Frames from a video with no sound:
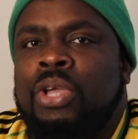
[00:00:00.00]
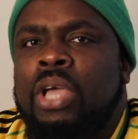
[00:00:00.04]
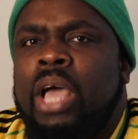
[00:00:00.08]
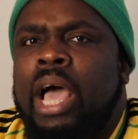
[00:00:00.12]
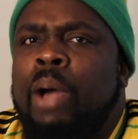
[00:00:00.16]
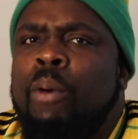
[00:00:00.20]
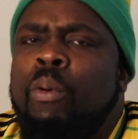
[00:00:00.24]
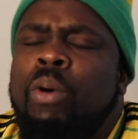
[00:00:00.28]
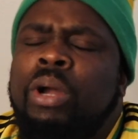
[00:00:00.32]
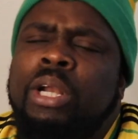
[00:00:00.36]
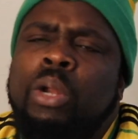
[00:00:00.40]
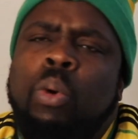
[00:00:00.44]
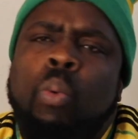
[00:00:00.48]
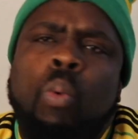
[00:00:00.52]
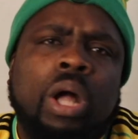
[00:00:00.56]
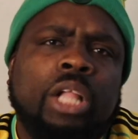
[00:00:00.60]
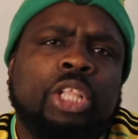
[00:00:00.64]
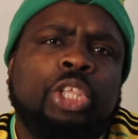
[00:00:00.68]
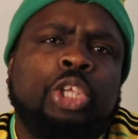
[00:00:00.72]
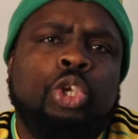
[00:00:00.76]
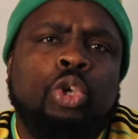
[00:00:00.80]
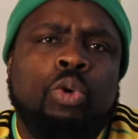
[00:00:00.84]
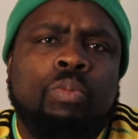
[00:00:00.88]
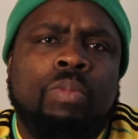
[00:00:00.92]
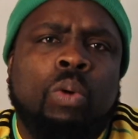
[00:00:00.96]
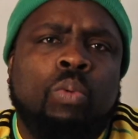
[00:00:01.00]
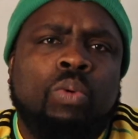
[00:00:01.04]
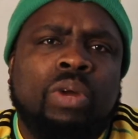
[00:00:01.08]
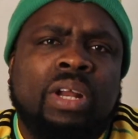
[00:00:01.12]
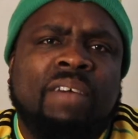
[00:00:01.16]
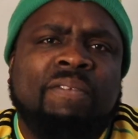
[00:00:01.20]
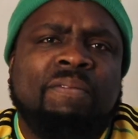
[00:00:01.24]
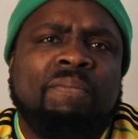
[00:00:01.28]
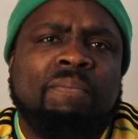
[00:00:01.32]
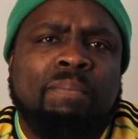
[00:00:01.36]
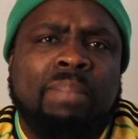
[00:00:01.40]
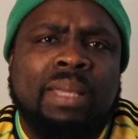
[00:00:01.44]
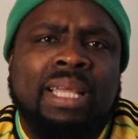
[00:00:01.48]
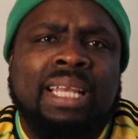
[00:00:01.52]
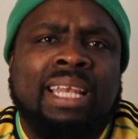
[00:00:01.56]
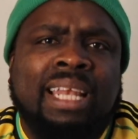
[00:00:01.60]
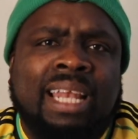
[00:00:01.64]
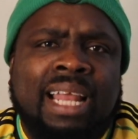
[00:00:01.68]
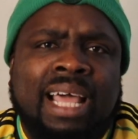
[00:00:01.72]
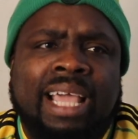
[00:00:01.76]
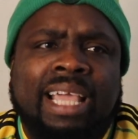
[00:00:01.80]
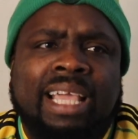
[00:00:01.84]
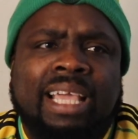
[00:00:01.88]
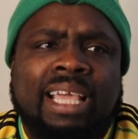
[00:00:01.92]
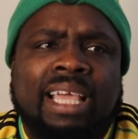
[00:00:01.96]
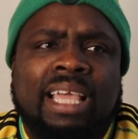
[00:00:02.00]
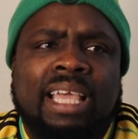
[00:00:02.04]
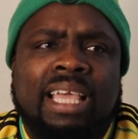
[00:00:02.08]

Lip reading: I wonder what Cuba would have been like